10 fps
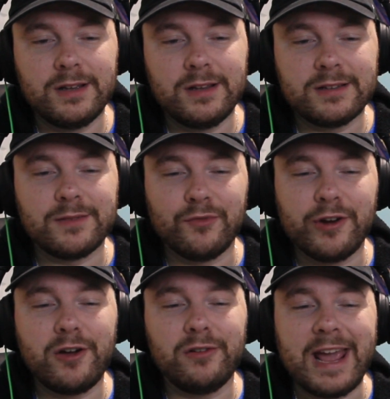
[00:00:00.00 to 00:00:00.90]
some real
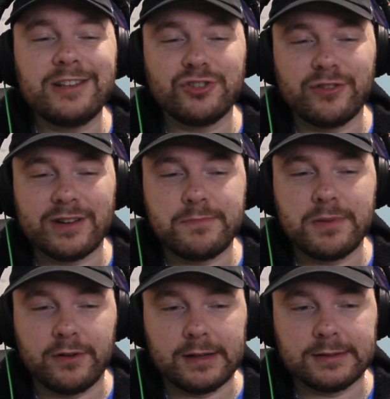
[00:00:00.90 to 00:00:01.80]
nature
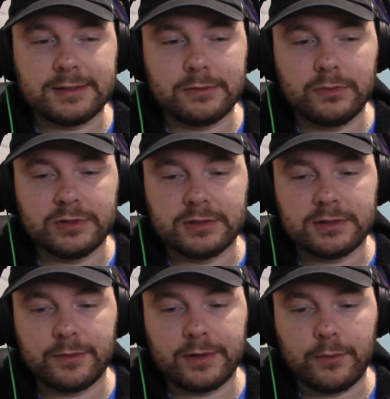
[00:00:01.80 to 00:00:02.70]
experience, which is
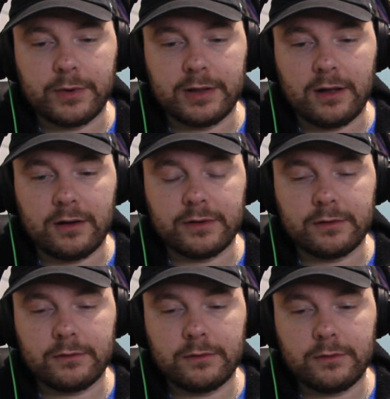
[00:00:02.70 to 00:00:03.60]
something that we love, and
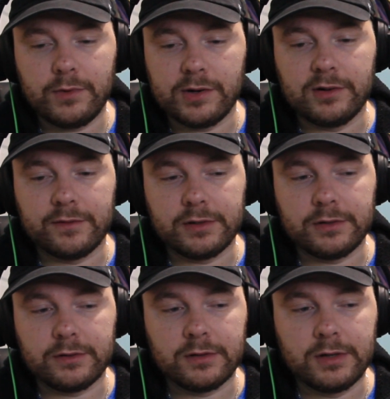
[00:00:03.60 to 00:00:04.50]
we would love to do
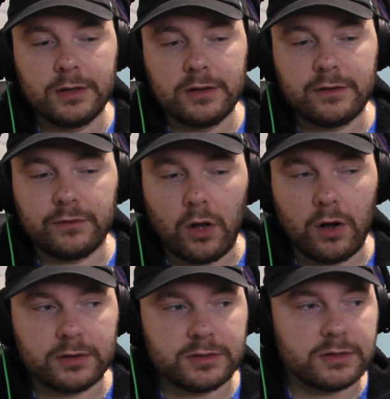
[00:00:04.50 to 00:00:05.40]

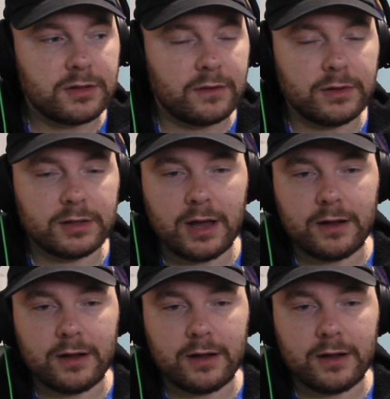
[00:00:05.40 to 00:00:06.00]
vlogs and stuff like that.